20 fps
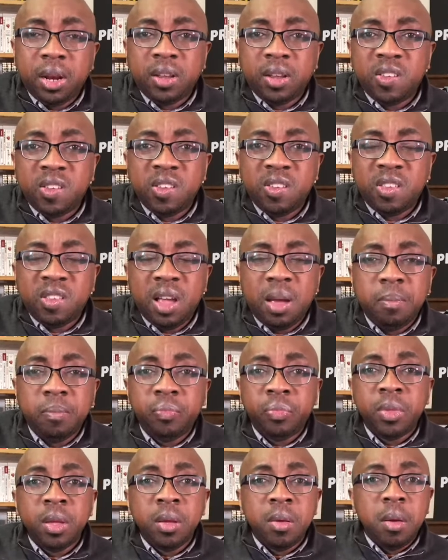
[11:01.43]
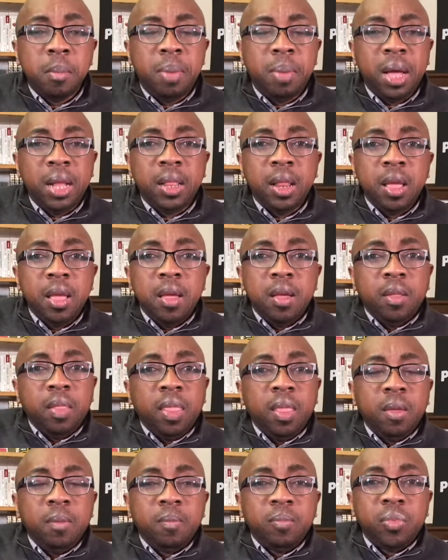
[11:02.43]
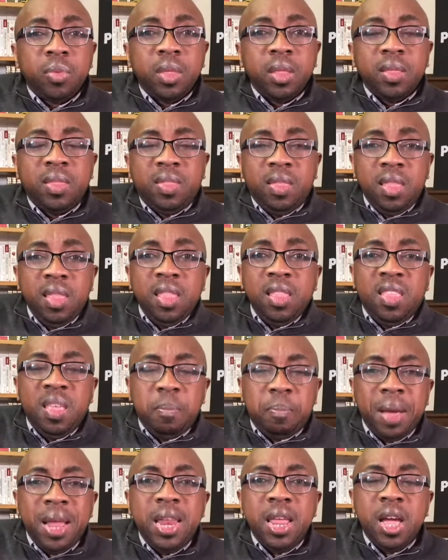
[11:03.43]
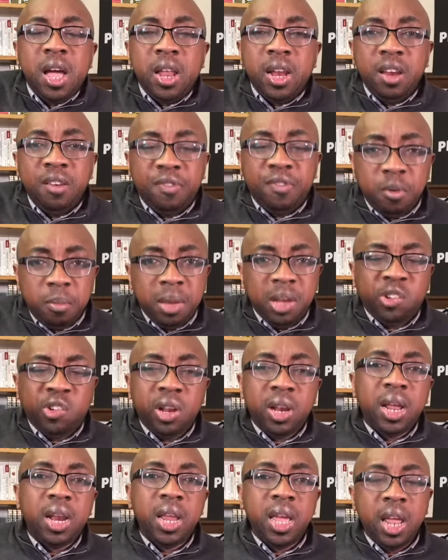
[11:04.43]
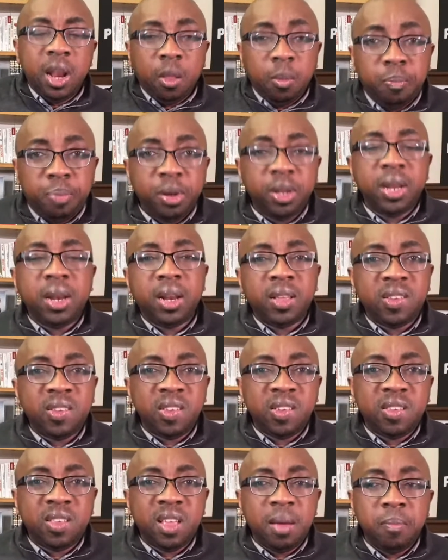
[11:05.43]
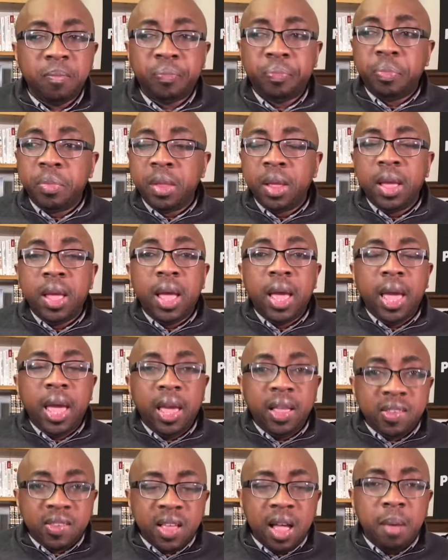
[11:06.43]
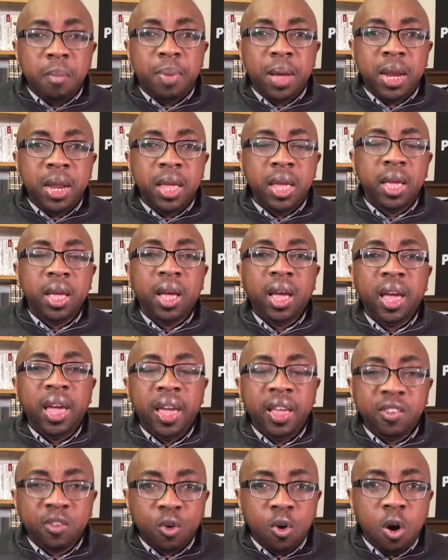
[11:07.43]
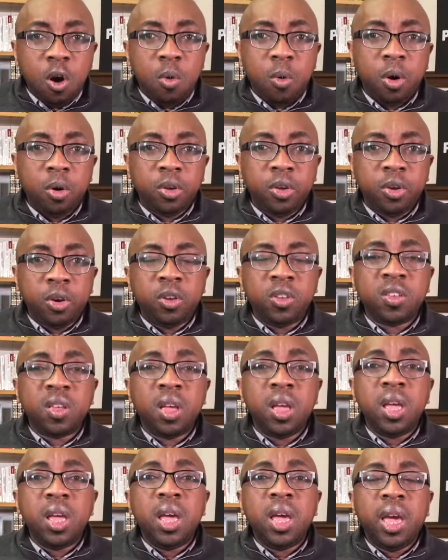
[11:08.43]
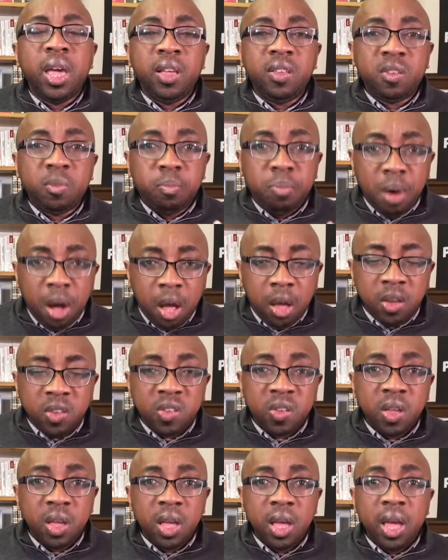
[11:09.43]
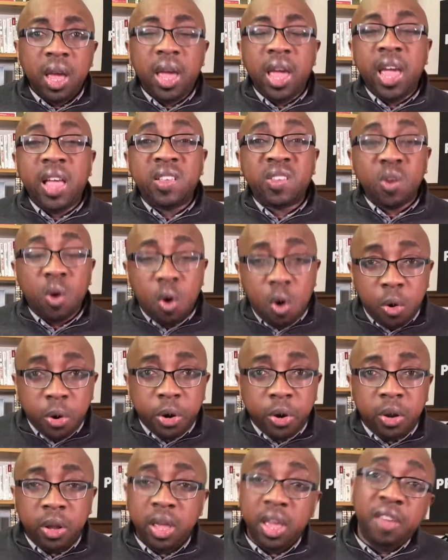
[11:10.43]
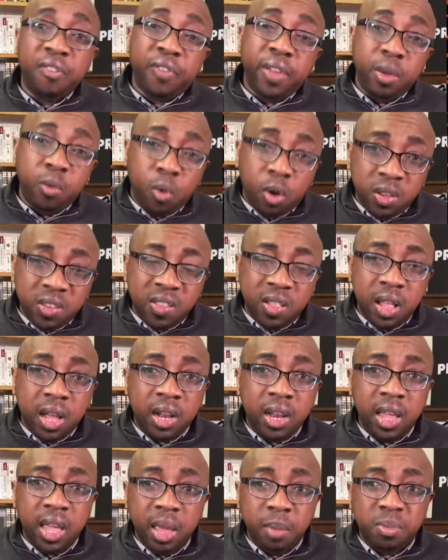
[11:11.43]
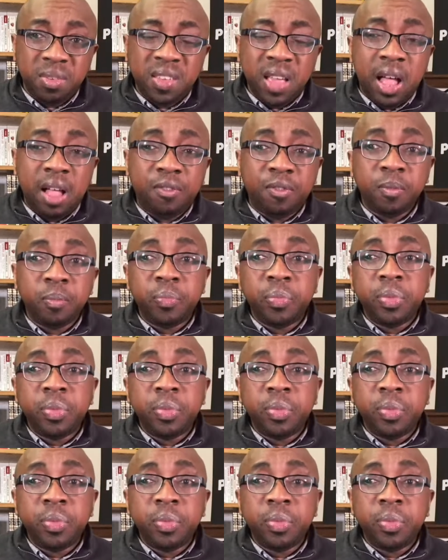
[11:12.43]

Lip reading: in the system, but depending on information that it'll put in the system, his company, his co-workers, his boss, his owner, if he was not himself,